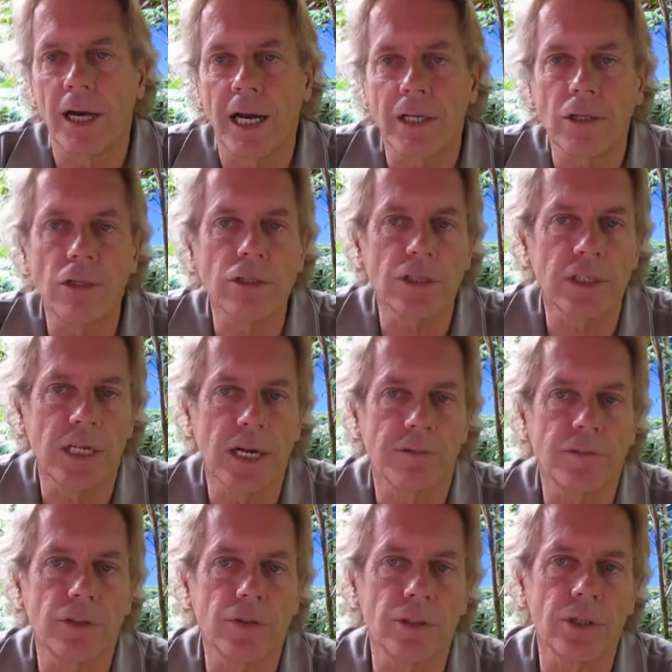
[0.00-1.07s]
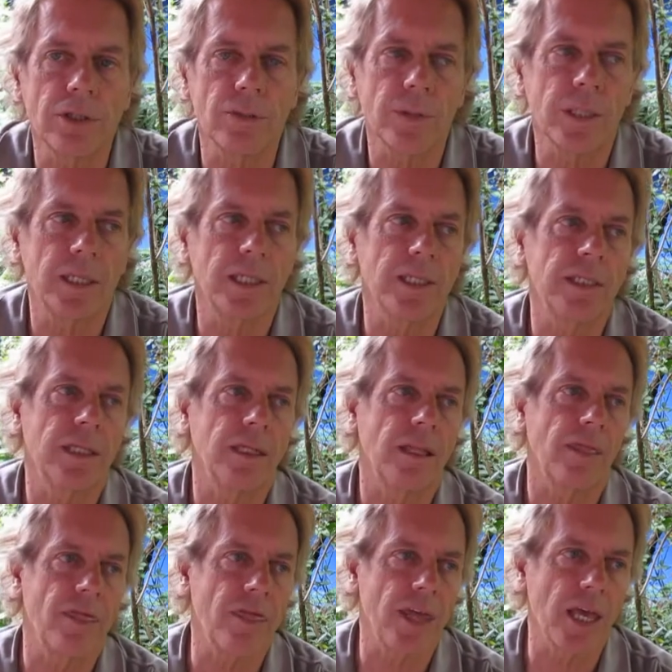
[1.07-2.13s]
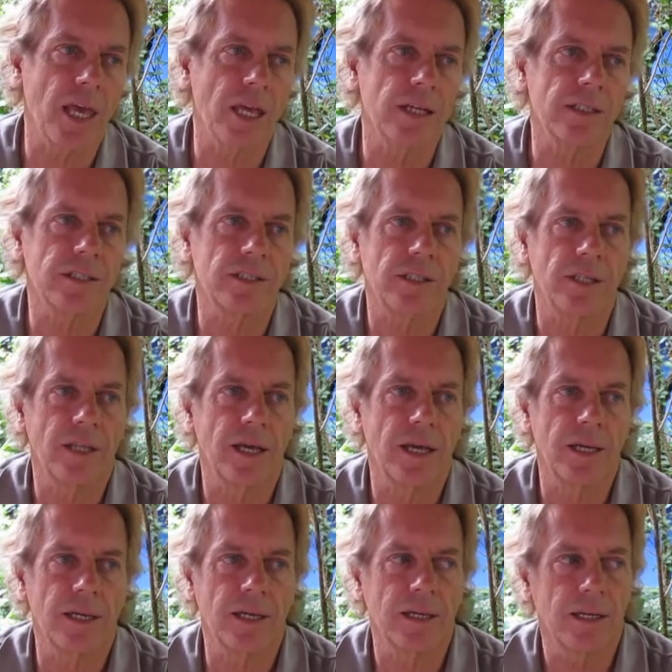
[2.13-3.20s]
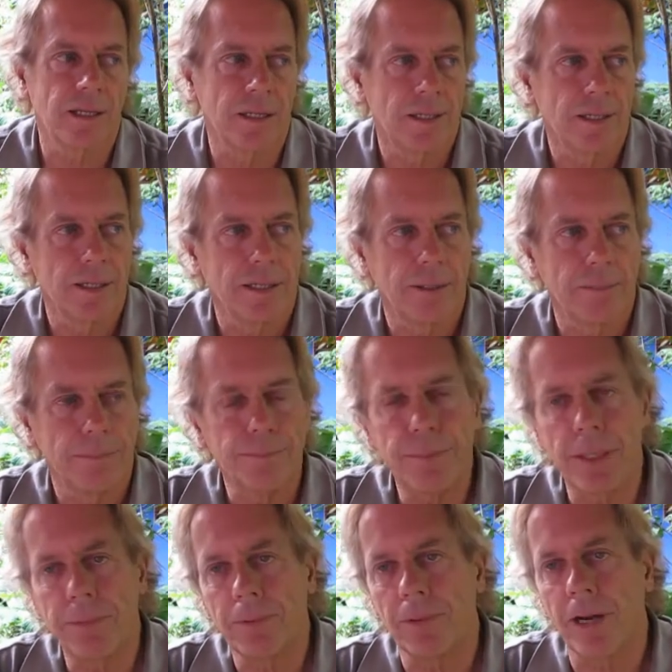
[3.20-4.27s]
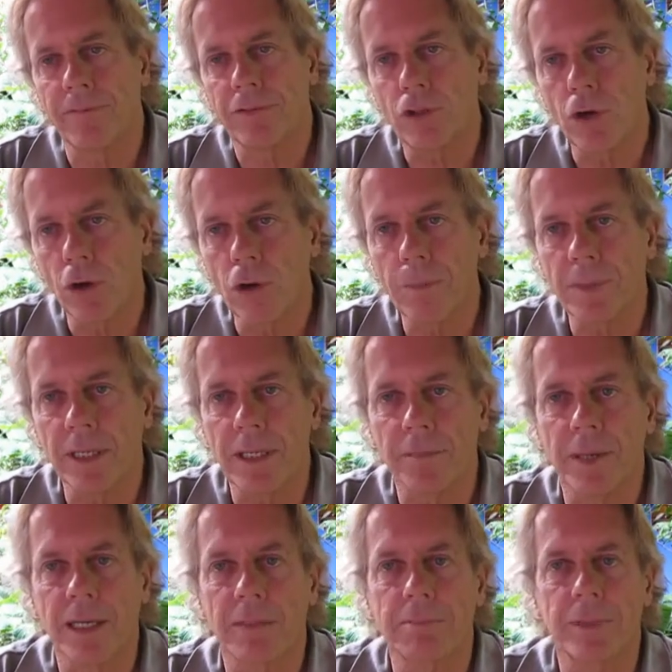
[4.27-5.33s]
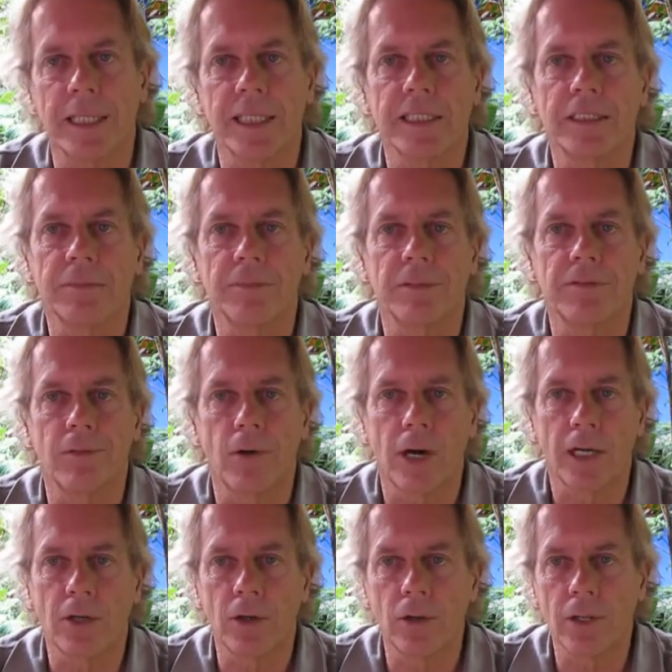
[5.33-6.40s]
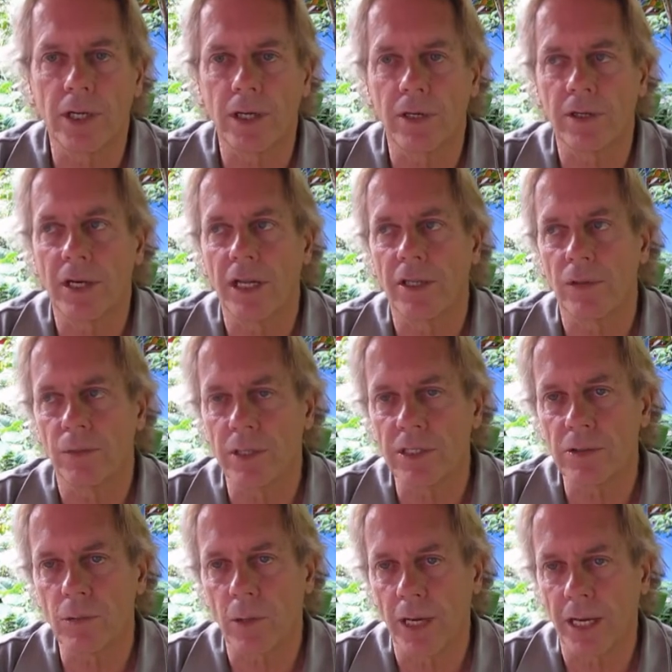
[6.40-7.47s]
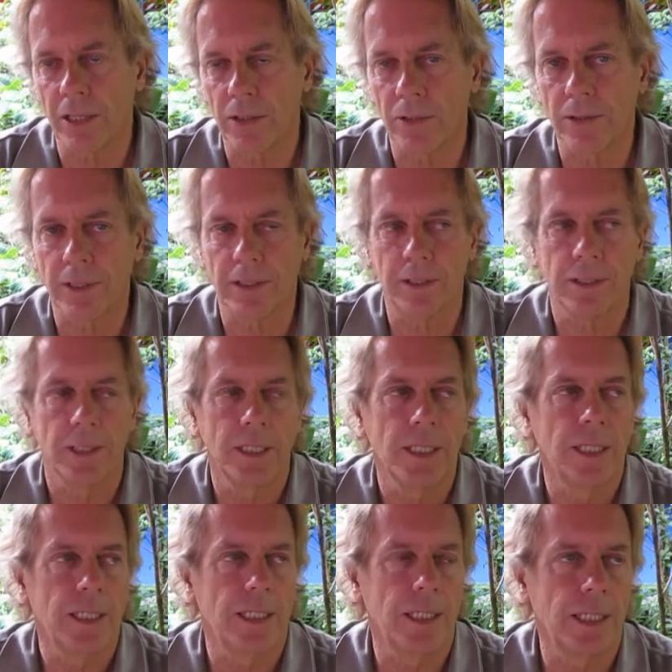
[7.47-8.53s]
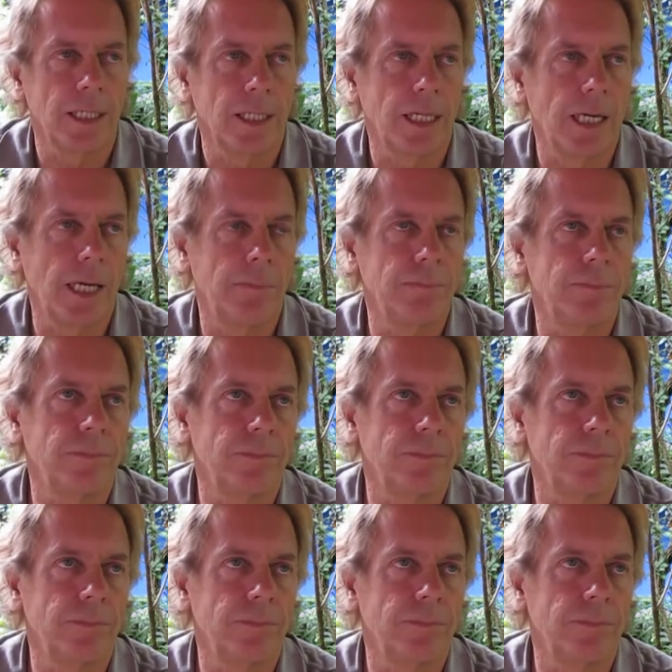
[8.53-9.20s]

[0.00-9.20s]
usually have 2 or 3 things that people have told me about a place before I go there, and the reason why I go there. I